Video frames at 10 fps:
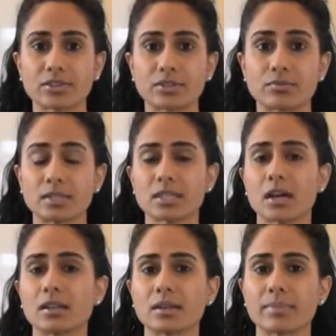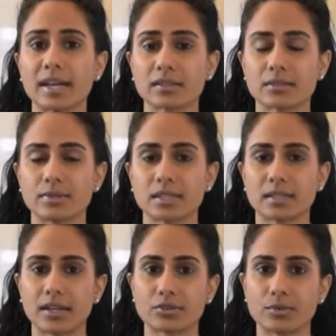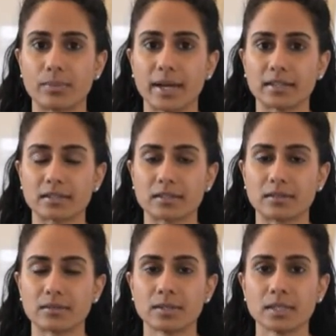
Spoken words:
just returning back to its natural pattern.